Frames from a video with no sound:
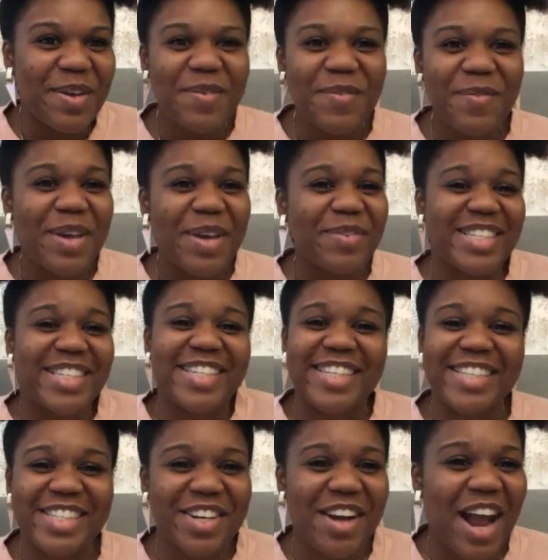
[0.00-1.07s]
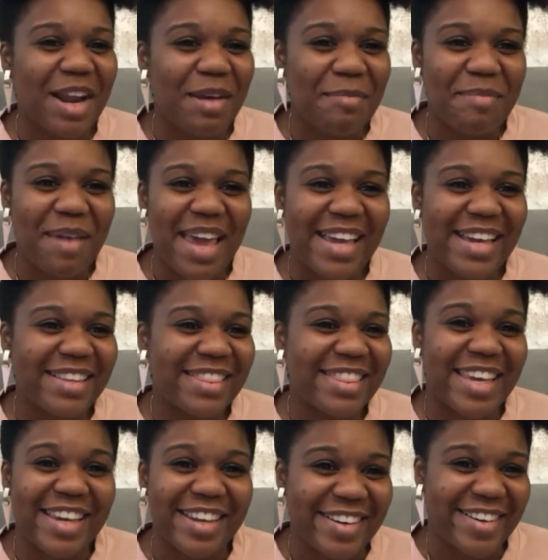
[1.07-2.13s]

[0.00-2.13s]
We, we was just trying to make theater.